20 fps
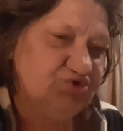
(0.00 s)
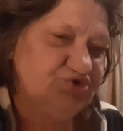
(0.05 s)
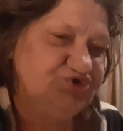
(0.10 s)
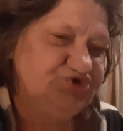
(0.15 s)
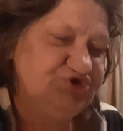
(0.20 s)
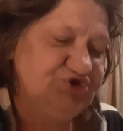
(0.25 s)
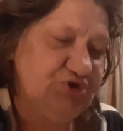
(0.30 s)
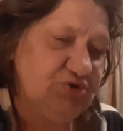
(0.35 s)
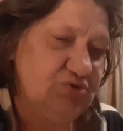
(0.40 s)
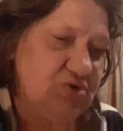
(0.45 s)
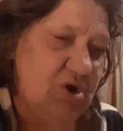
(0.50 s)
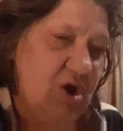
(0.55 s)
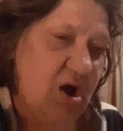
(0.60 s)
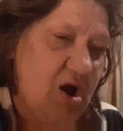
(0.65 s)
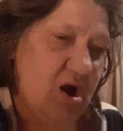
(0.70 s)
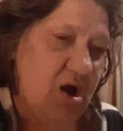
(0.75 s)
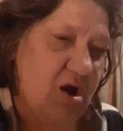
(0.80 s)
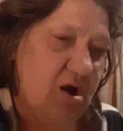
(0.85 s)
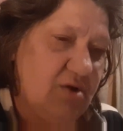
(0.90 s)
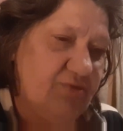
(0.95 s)

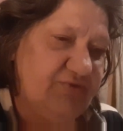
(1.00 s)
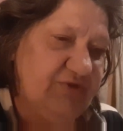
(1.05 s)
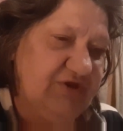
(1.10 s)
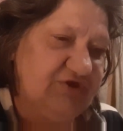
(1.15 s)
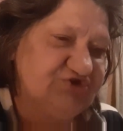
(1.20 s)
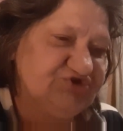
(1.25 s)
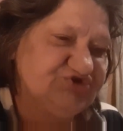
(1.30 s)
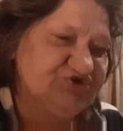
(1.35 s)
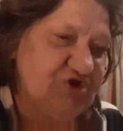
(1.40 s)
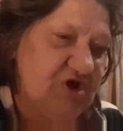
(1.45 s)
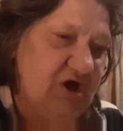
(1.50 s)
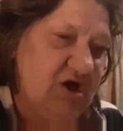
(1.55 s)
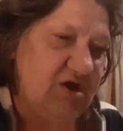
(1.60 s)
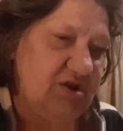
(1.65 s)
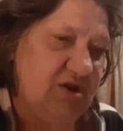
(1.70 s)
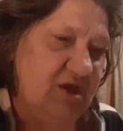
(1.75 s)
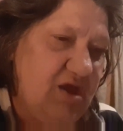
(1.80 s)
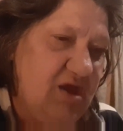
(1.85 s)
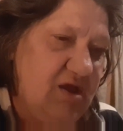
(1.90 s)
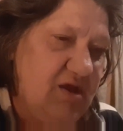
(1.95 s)
Jukal the
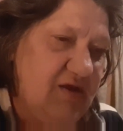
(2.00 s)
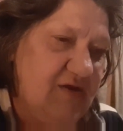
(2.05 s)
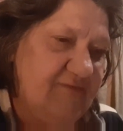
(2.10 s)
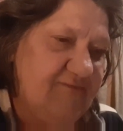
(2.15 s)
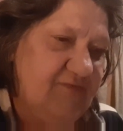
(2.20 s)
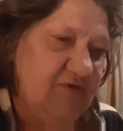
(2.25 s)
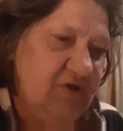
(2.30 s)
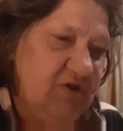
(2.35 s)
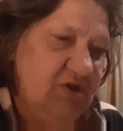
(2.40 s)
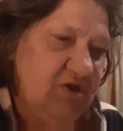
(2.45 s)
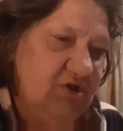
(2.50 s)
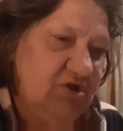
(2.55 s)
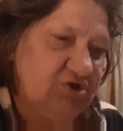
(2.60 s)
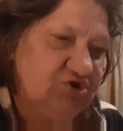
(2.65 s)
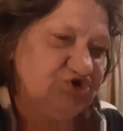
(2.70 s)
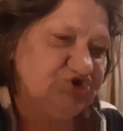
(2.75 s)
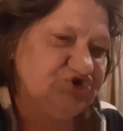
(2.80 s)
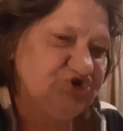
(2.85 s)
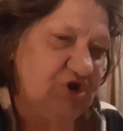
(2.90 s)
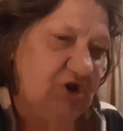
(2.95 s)
son of
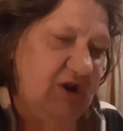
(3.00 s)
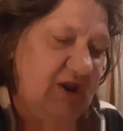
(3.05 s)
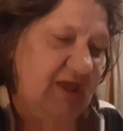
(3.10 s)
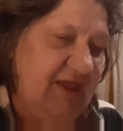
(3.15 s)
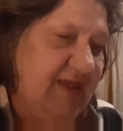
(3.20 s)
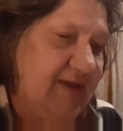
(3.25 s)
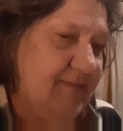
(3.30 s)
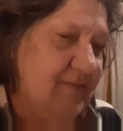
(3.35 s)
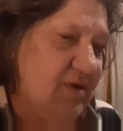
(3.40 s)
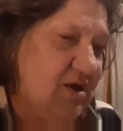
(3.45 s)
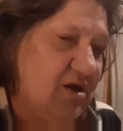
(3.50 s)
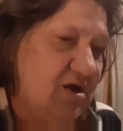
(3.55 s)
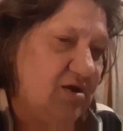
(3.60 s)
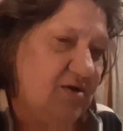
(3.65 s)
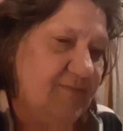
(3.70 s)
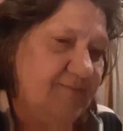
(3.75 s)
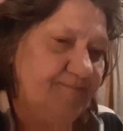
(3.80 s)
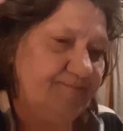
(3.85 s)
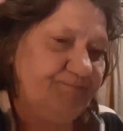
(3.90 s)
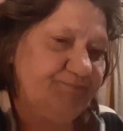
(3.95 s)

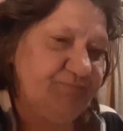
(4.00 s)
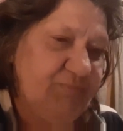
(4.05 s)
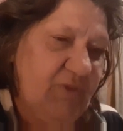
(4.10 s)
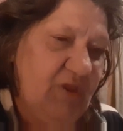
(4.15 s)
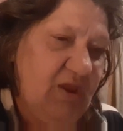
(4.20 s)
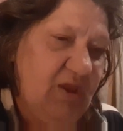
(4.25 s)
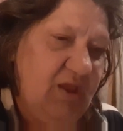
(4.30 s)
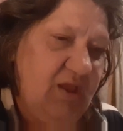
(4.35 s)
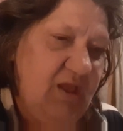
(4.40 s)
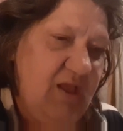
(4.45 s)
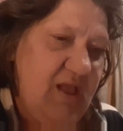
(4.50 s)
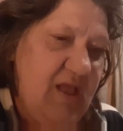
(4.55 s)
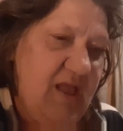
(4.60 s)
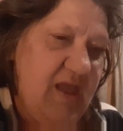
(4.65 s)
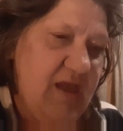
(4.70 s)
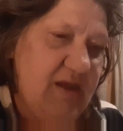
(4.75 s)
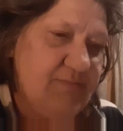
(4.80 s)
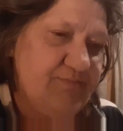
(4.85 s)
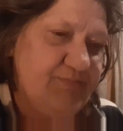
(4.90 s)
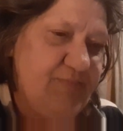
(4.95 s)
Shelema,
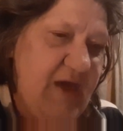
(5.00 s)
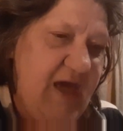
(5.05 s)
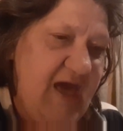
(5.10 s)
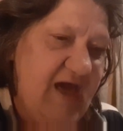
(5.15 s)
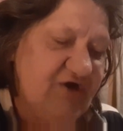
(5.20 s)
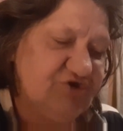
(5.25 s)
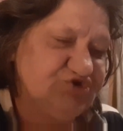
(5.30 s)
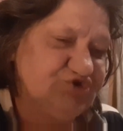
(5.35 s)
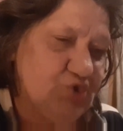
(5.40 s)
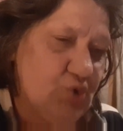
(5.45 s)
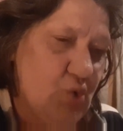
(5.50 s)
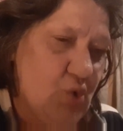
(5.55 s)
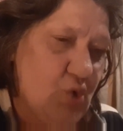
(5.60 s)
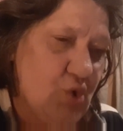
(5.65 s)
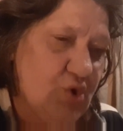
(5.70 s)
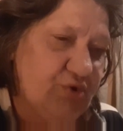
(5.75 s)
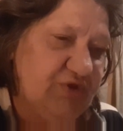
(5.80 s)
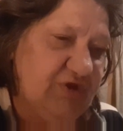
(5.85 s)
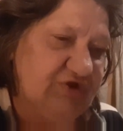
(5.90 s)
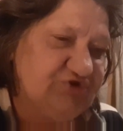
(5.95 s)
and
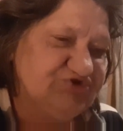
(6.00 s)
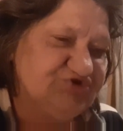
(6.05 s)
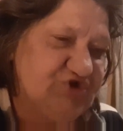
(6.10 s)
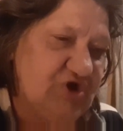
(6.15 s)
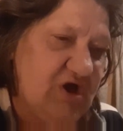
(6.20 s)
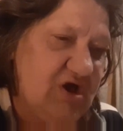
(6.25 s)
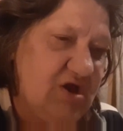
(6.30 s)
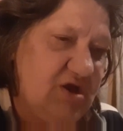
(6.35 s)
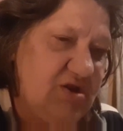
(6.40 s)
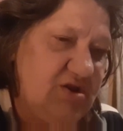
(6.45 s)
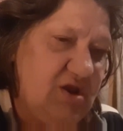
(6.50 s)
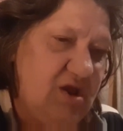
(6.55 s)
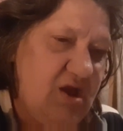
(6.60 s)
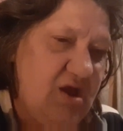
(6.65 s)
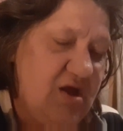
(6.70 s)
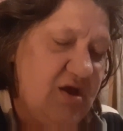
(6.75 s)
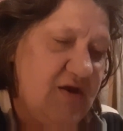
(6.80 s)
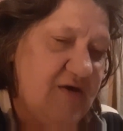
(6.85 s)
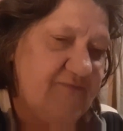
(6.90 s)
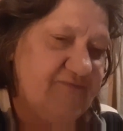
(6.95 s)
Pashur the son
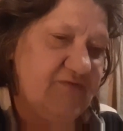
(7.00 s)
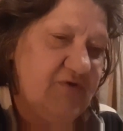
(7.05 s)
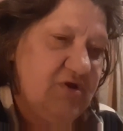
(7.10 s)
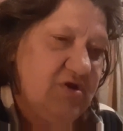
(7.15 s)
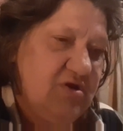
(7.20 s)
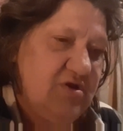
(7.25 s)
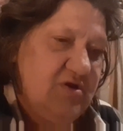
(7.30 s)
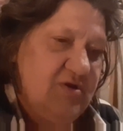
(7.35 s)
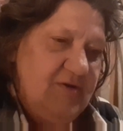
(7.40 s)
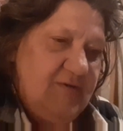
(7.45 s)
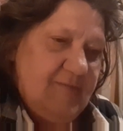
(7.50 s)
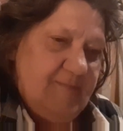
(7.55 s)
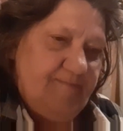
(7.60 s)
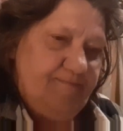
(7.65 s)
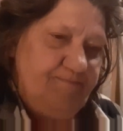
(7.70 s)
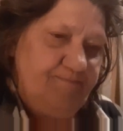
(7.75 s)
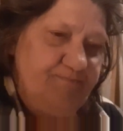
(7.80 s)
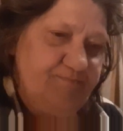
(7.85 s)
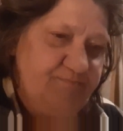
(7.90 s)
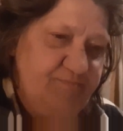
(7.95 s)
of
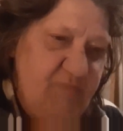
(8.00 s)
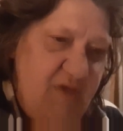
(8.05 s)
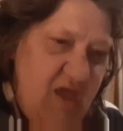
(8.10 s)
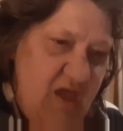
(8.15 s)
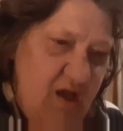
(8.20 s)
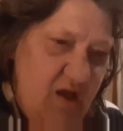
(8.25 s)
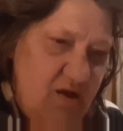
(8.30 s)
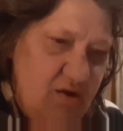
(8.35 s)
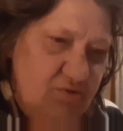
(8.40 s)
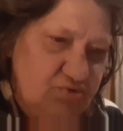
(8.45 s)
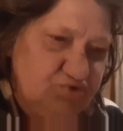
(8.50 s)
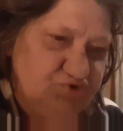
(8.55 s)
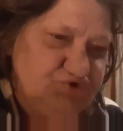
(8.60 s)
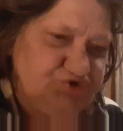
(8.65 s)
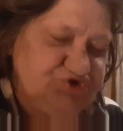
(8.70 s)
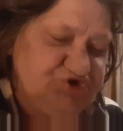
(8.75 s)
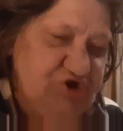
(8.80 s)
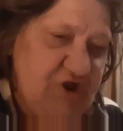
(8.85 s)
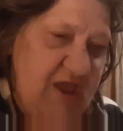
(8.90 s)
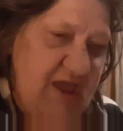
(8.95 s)

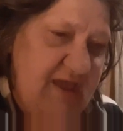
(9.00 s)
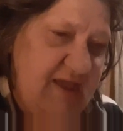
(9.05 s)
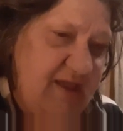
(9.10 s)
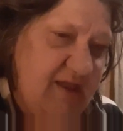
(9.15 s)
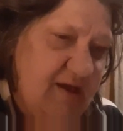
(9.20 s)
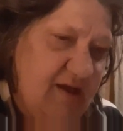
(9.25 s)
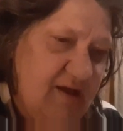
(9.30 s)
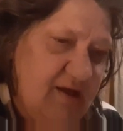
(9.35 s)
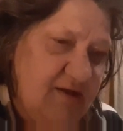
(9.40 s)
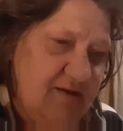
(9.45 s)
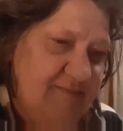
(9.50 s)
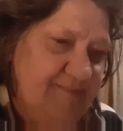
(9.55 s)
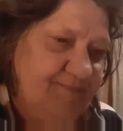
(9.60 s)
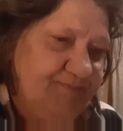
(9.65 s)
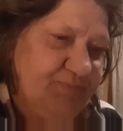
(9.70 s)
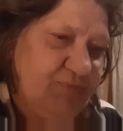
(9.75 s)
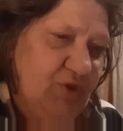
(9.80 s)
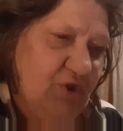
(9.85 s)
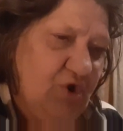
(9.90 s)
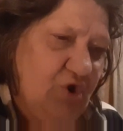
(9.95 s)
Malchiah,
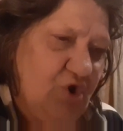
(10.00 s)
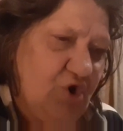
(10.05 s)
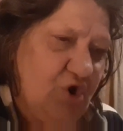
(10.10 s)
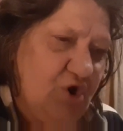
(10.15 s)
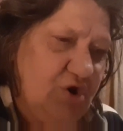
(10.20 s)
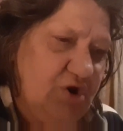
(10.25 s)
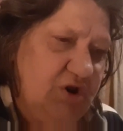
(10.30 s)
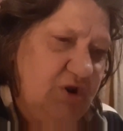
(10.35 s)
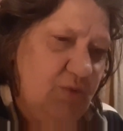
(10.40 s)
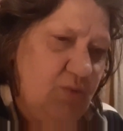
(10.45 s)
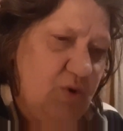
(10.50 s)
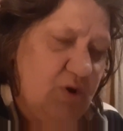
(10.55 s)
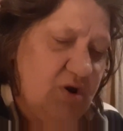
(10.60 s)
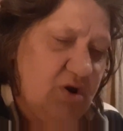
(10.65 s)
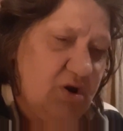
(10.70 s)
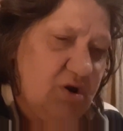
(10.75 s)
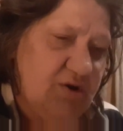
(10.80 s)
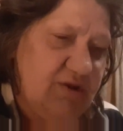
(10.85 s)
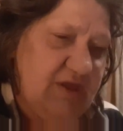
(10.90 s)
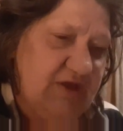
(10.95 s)
heard the
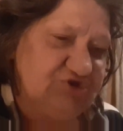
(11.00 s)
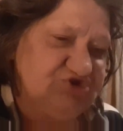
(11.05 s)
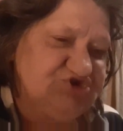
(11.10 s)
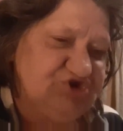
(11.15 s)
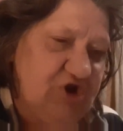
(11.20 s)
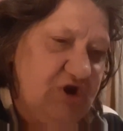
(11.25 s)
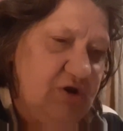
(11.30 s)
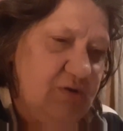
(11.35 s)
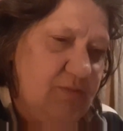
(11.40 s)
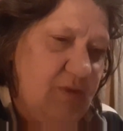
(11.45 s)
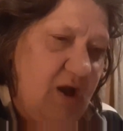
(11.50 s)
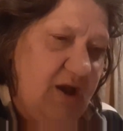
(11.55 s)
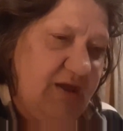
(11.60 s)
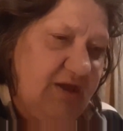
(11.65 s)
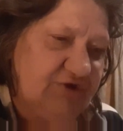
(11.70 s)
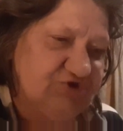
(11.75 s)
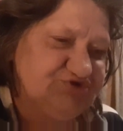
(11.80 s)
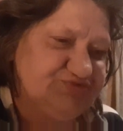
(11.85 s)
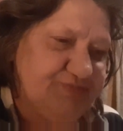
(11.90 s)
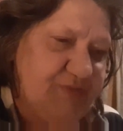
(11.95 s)
word that Jeremiah
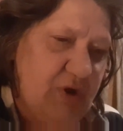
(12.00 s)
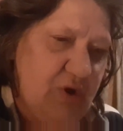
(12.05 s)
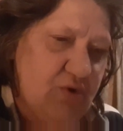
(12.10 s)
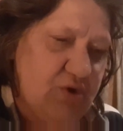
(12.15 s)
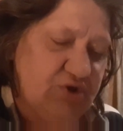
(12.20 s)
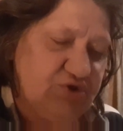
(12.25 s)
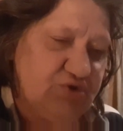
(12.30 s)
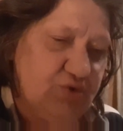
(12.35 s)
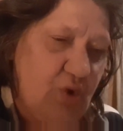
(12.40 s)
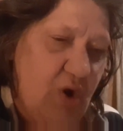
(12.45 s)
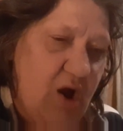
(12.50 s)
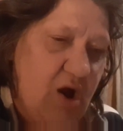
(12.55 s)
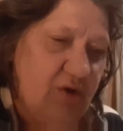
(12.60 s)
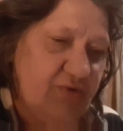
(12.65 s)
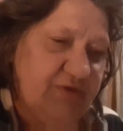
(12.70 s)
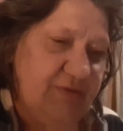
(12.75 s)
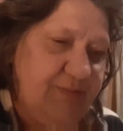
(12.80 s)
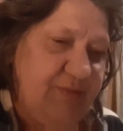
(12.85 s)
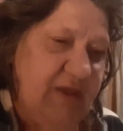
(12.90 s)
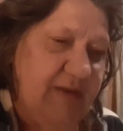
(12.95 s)
had spoken to all
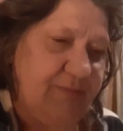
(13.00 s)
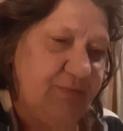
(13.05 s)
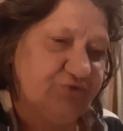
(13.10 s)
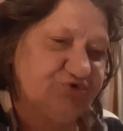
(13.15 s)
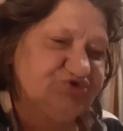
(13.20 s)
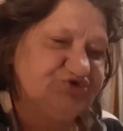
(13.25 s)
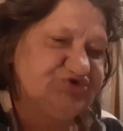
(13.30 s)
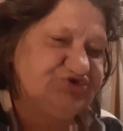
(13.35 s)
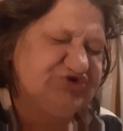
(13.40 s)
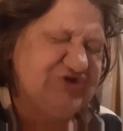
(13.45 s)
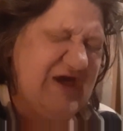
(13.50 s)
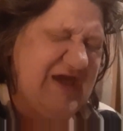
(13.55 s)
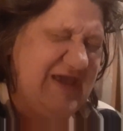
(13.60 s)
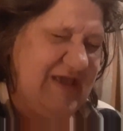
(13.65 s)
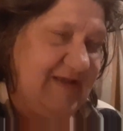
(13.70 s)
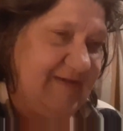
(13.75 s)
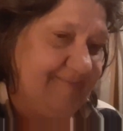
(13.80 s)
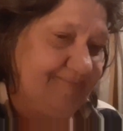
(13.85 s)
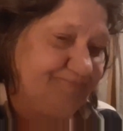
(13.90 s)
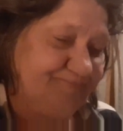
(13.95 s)
the people,
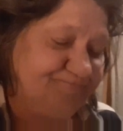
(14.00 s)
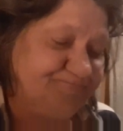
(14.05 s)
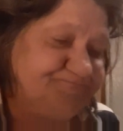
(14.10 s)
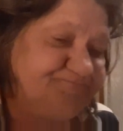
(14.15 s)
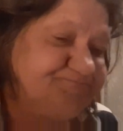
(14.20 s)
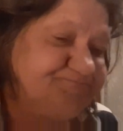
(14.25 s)
saying,